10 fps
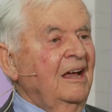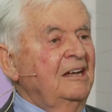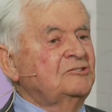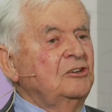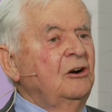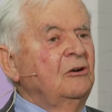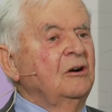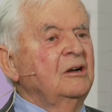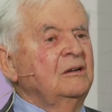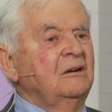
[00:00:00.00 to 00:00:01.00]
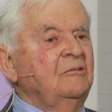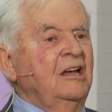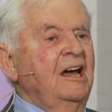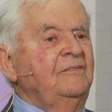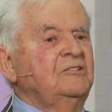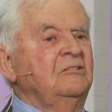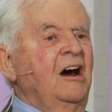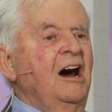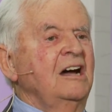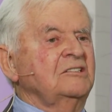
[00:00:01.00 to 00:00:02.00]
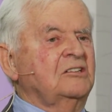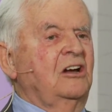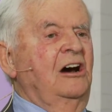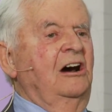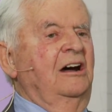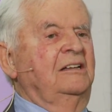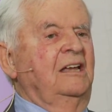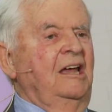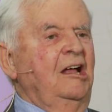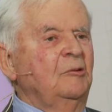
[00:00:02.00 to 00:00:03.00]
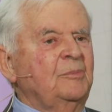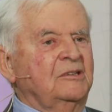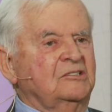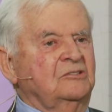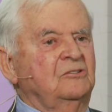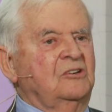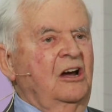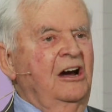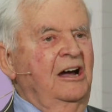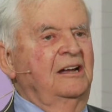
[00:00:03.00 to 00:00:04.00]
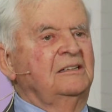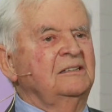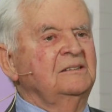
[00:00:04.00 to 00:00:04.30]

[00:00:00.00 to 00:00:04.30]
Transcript: And so we have to ask God, help us, O God,